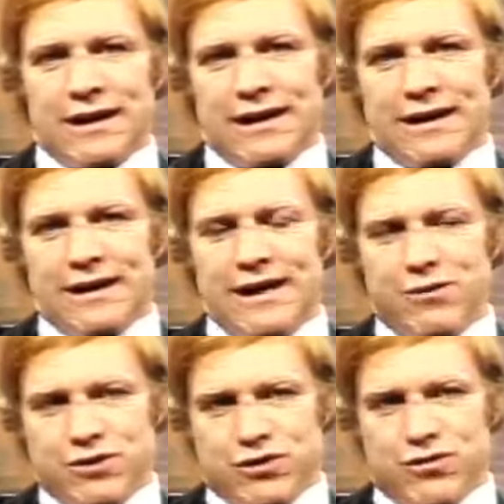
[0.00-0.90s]
uh, he
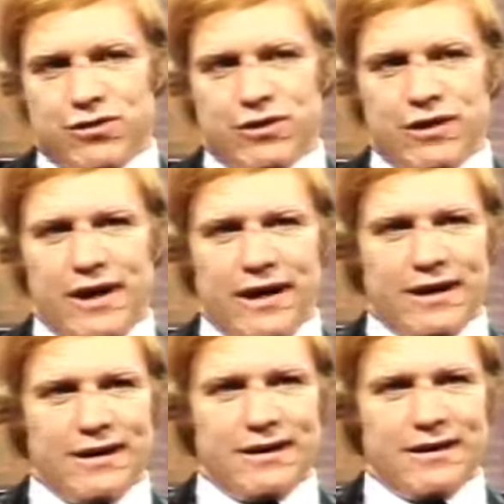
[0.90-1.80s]
was older,
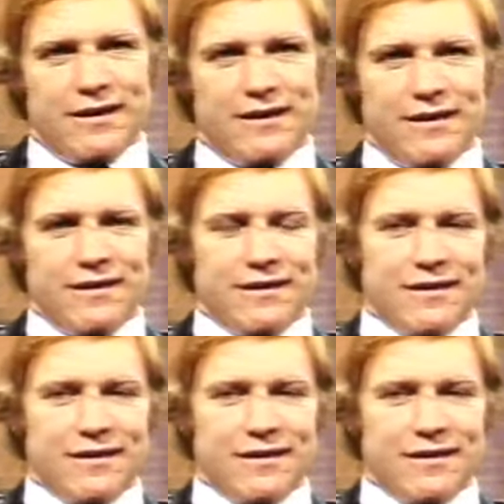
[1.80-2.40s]
and uh,